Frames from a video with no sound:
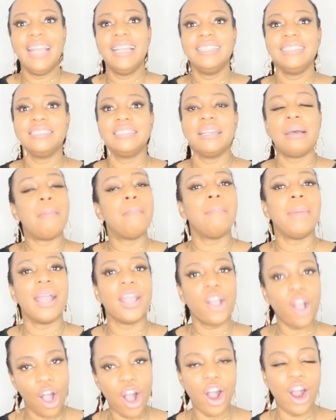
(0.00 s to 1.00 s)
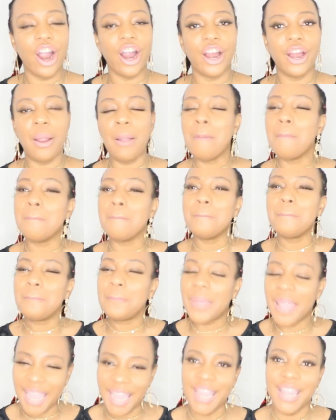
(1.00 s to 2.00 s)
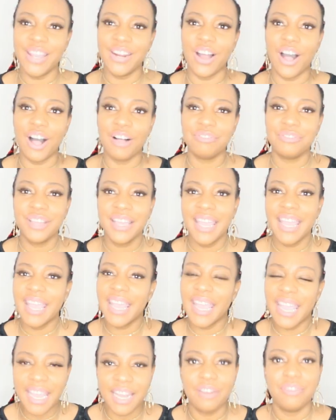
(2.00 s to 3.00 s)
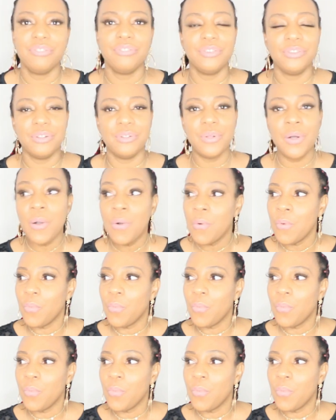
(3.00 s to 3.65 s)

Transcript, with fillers: And my car paid off in full.